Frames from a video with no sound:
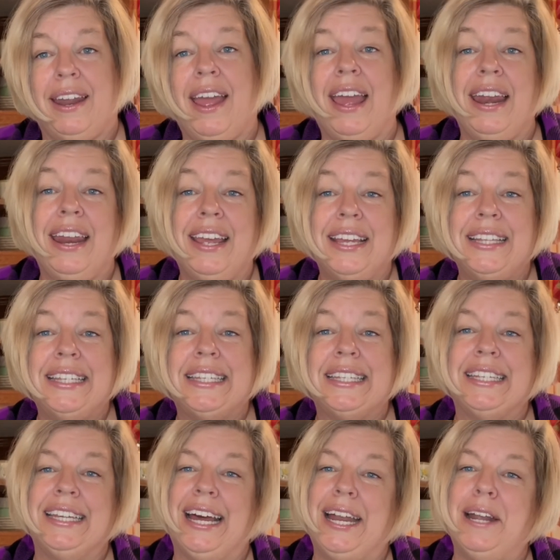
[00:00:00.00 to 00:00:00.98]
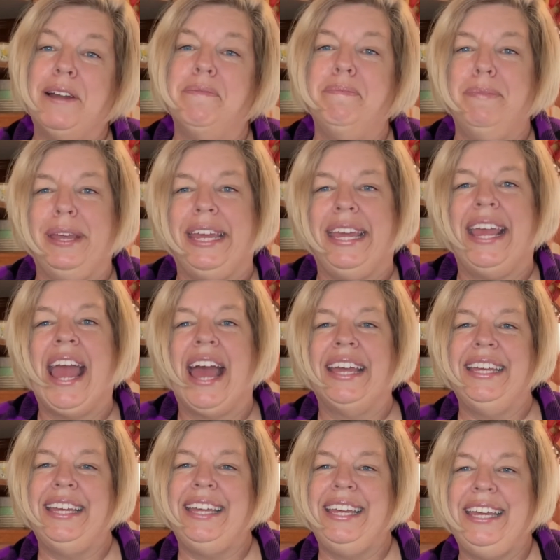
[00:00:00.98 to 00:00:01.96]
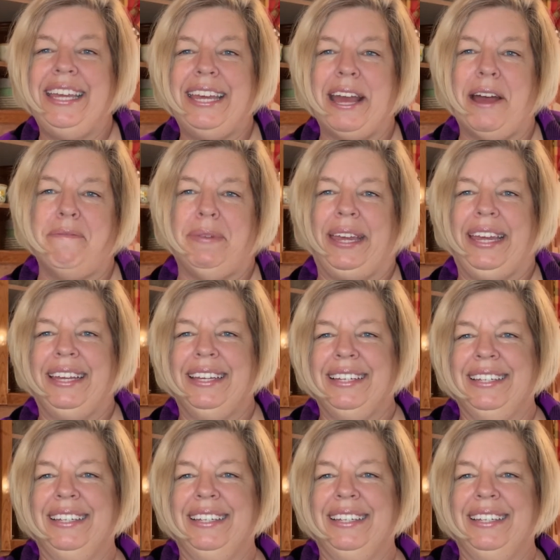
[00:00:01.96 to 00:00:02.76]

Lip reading: and it's gonna be yummy.